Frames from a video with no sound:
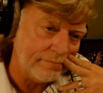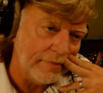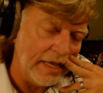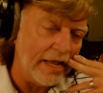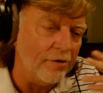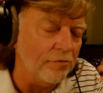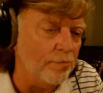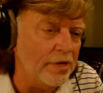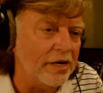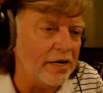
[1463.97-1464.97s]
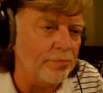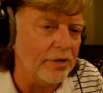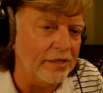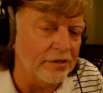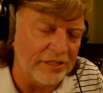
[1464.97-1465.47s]
And the minute I
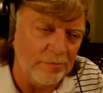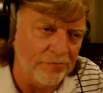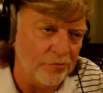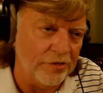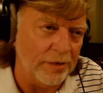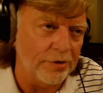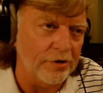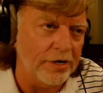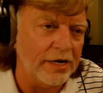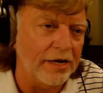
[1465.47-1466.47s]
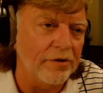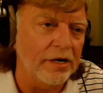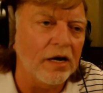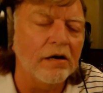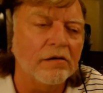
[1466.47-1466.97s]
played this, even before they broke in, I went,
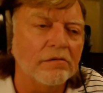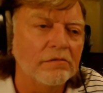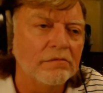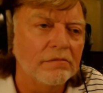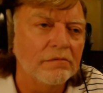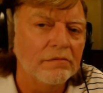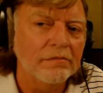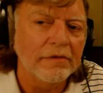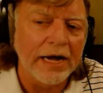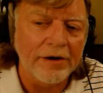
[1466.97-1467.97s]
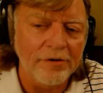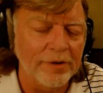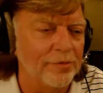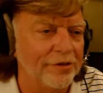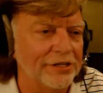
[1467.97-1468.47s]
oh, I
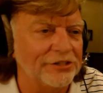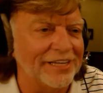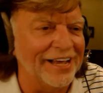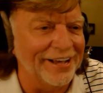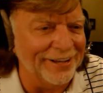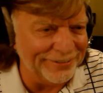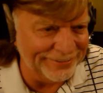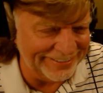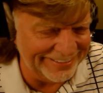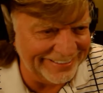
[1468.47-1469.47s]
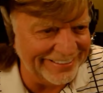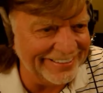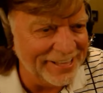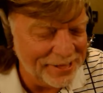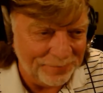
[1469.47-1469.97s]
remember this sound.
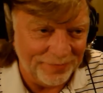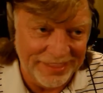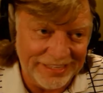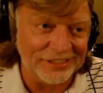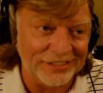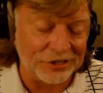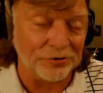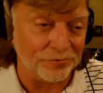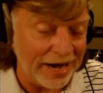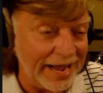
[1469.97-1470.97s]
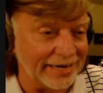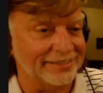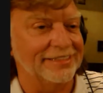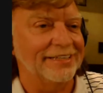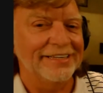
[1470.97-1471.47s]
This is
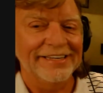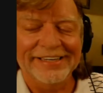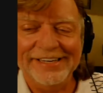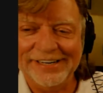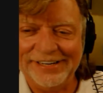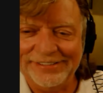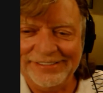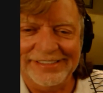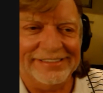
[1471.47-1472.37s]
correct. This